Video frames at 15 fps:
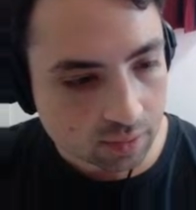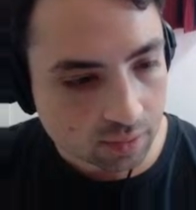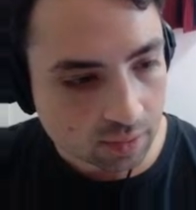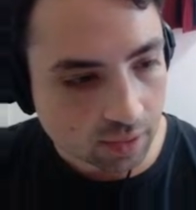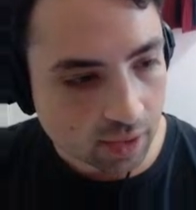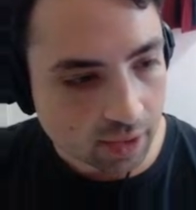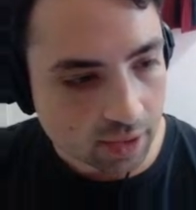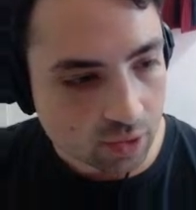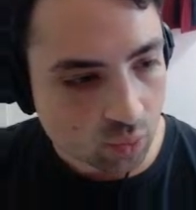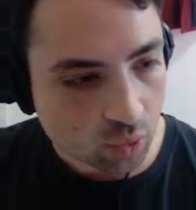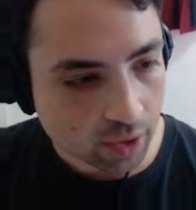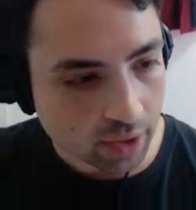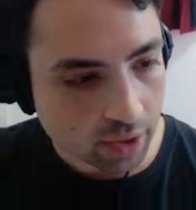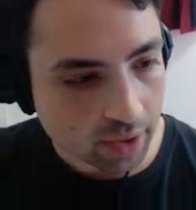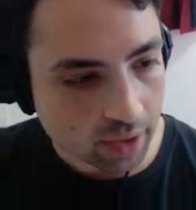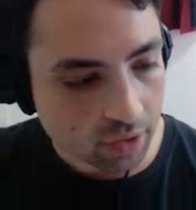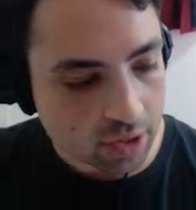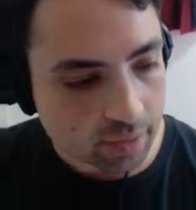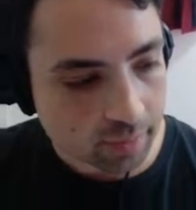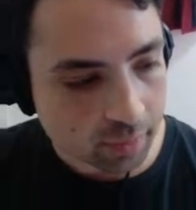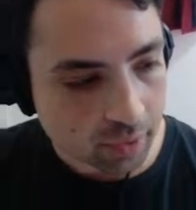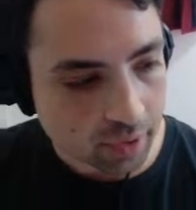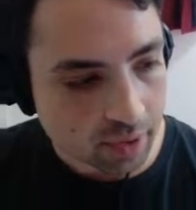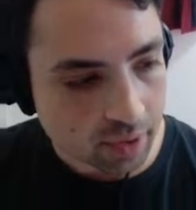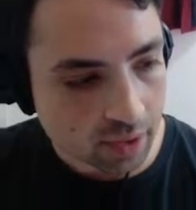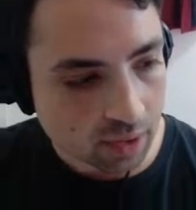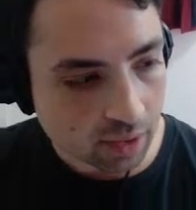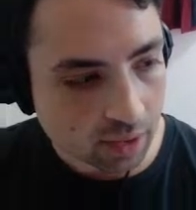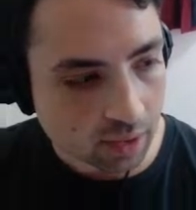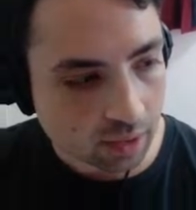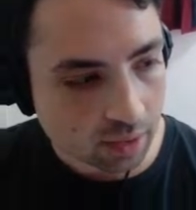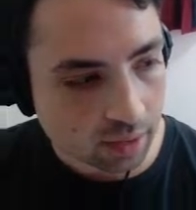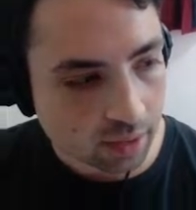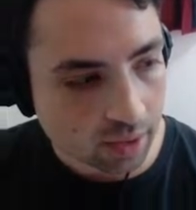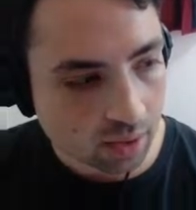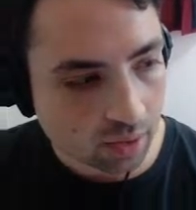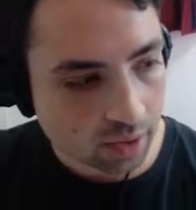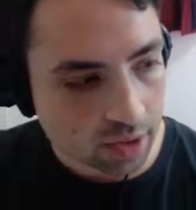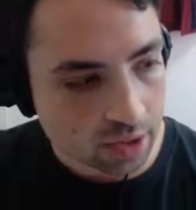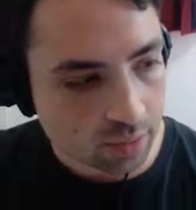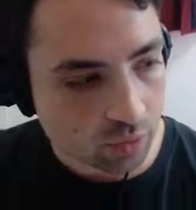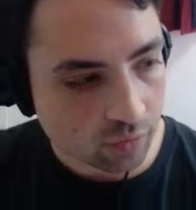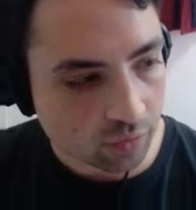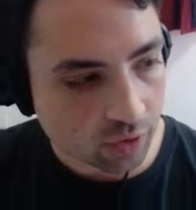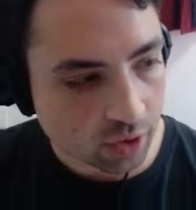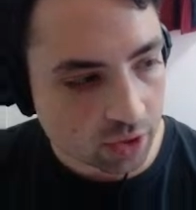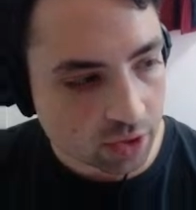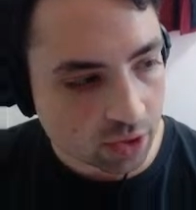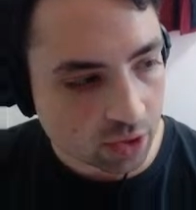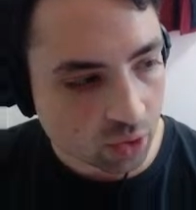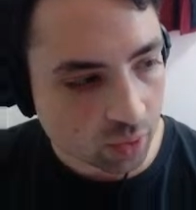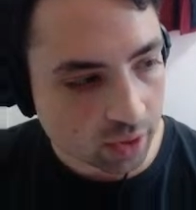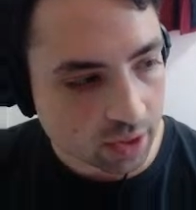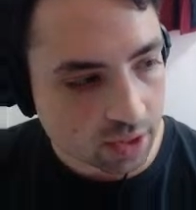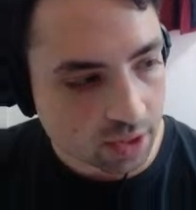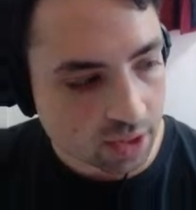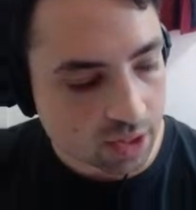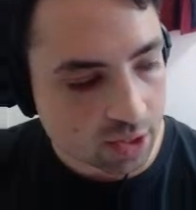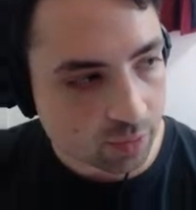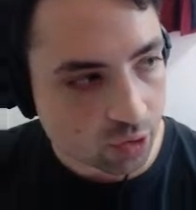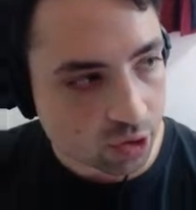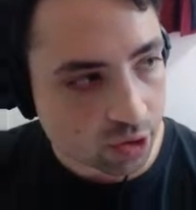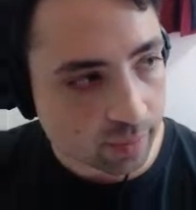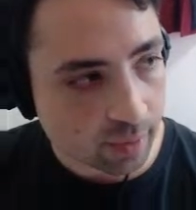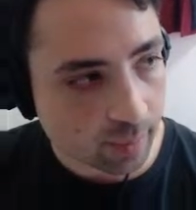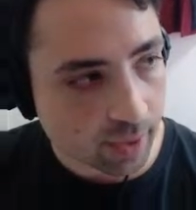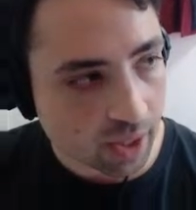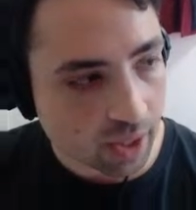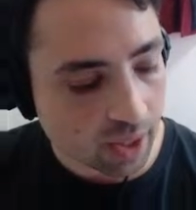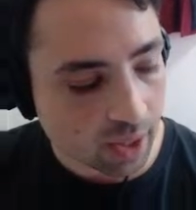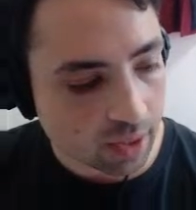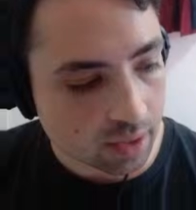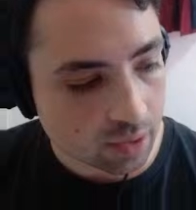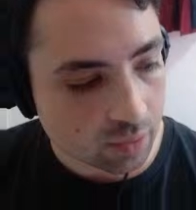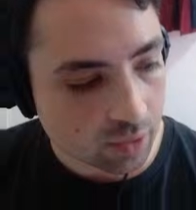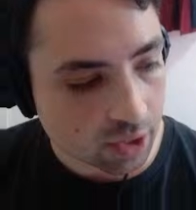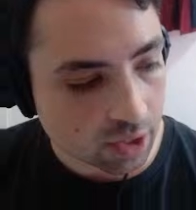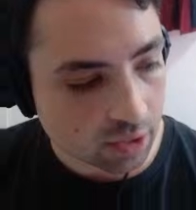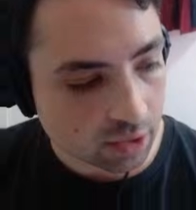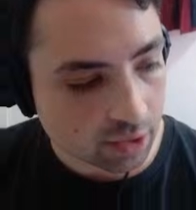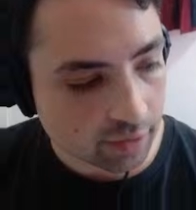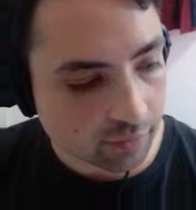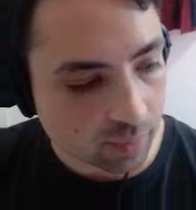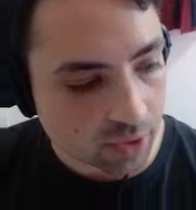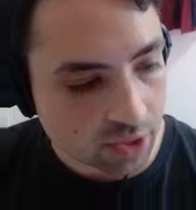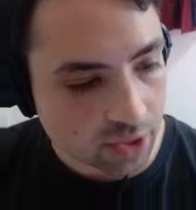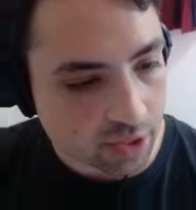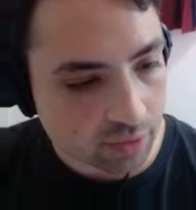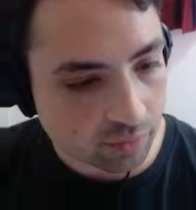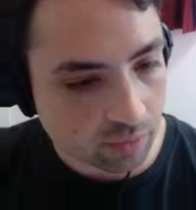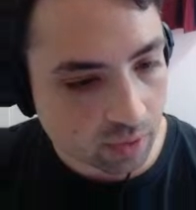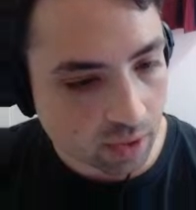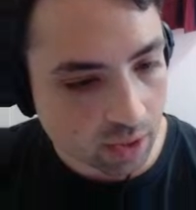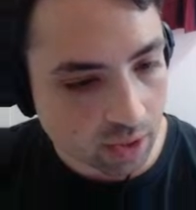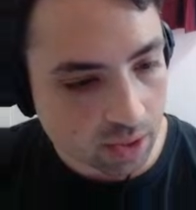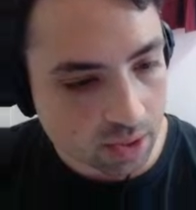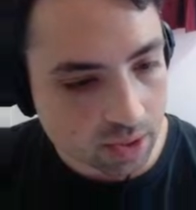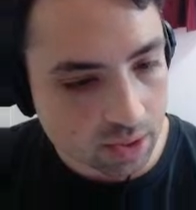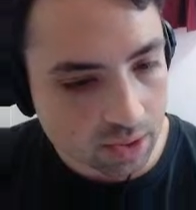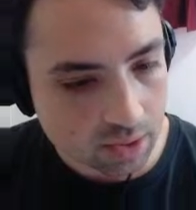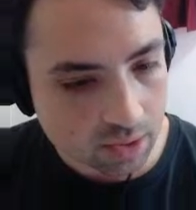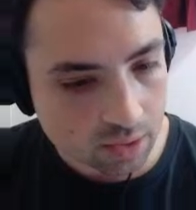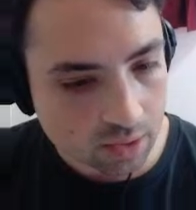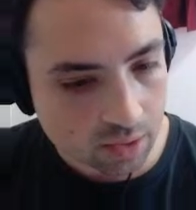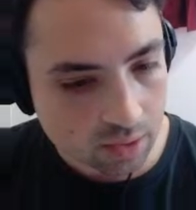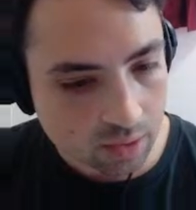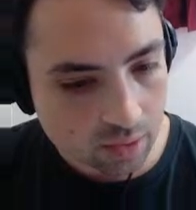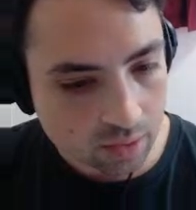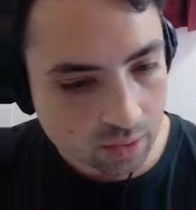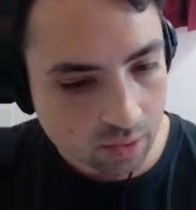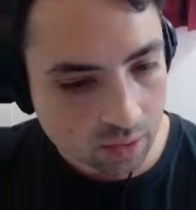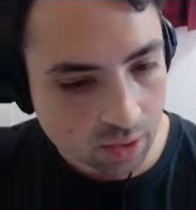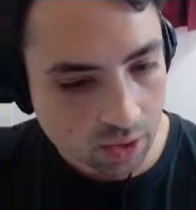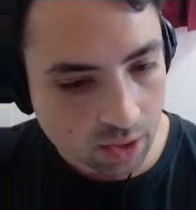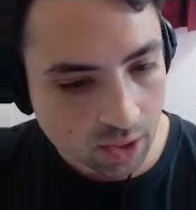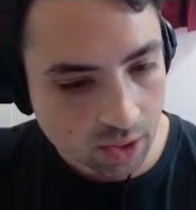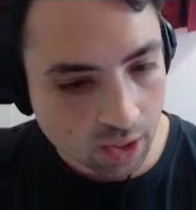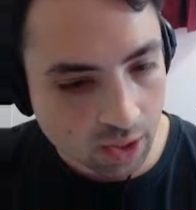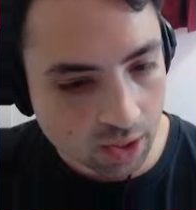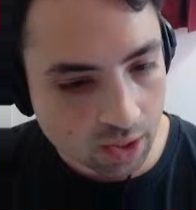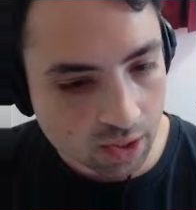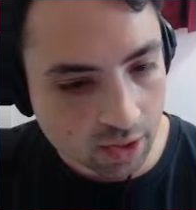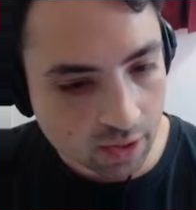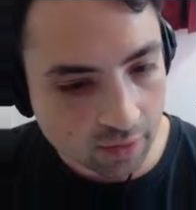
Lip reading: That is working out splendidly. Now let's move on to... Oh wait, this is supposed to be panned. We need 11% right. And